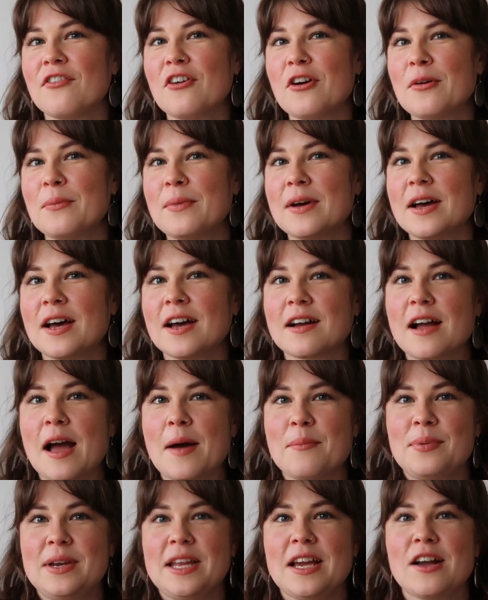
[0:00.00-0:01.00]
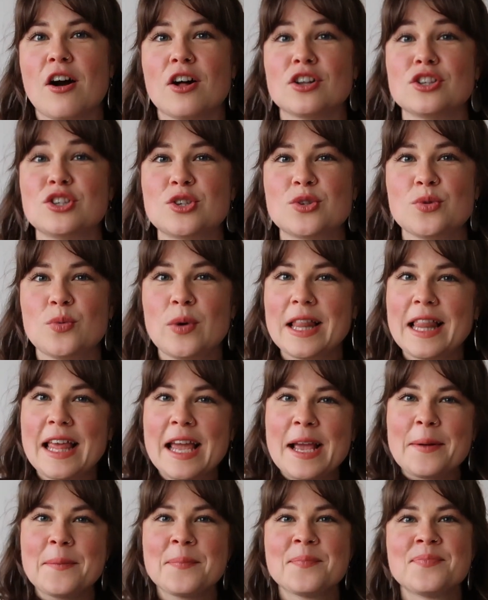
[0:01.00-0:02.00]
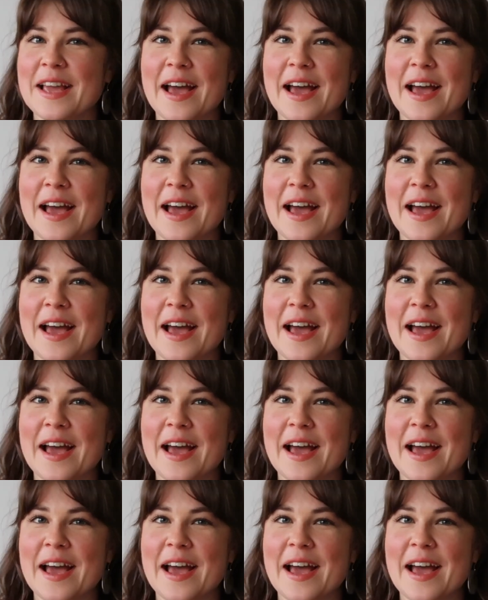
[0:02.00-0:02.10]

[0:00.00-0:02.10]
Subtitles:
from a company called Zwilling.